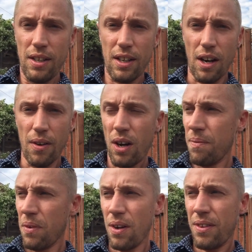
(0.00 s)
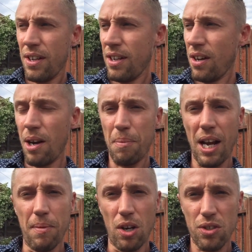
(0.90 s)
you know, I
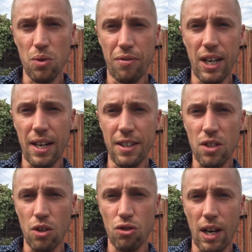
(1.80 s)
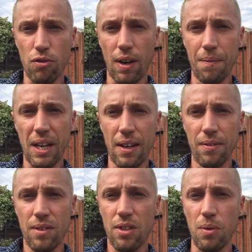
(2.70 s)
blame Arsenal for letting his contract run
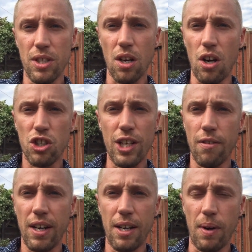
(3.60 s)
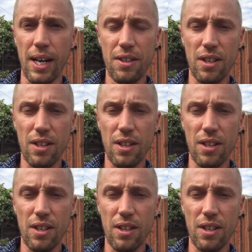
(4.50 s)
down to his last year anyway.